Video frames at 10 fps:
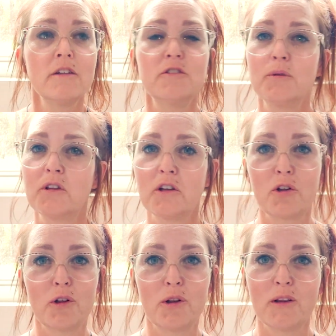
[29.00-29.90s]
do a
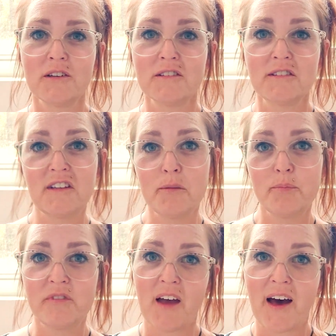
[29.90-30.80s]
little
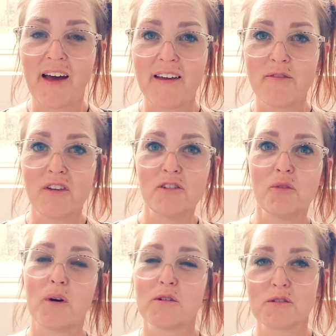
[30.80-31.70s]
deep dive
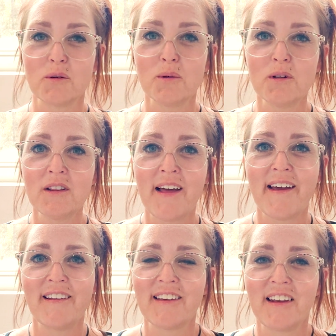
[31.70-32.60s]
into our soul
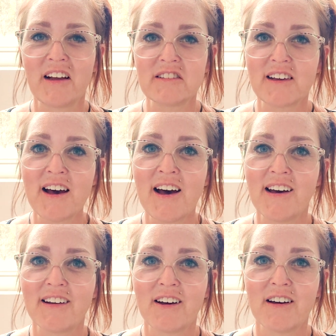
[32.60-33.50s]
and connect to
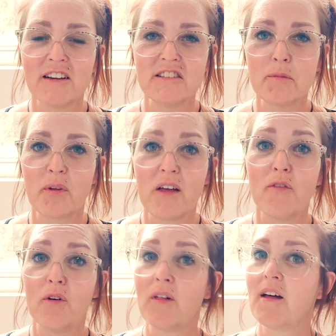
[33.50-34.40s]
God on a deeper
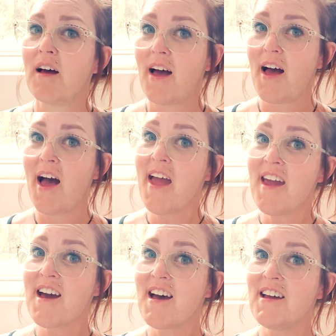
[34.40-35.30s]
level
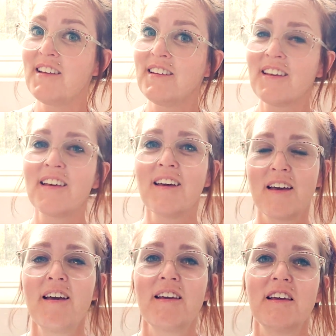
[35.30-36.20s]
and
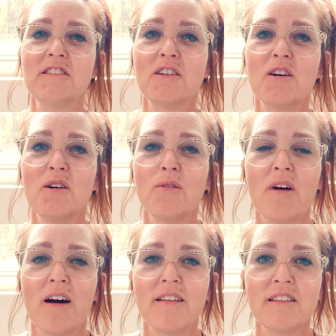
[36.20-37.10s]
get to
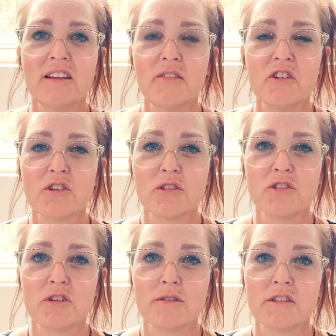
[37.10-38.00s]
know the TV show The
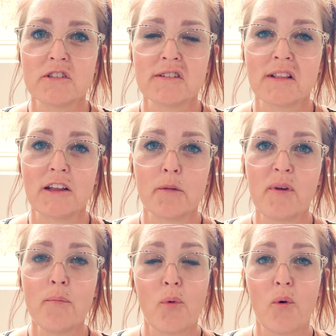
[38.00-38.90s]
Chosen just a little
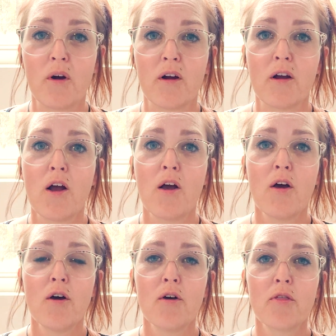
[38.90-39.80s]
bit more
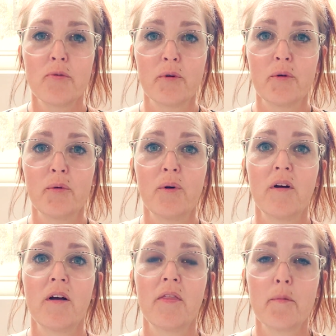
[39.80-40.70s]
through
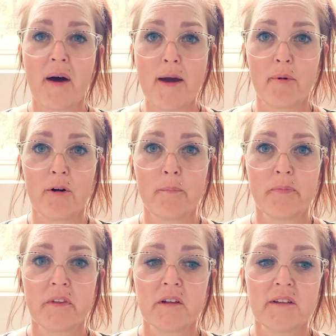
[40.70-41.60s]
the Bible.
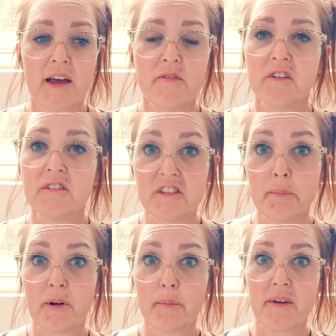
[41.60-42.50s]
Dive in
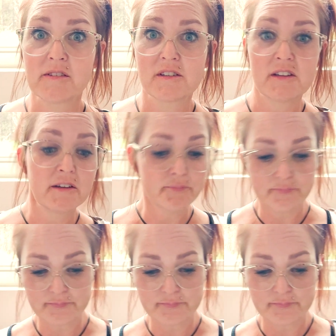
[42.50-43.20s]
deeper, basically,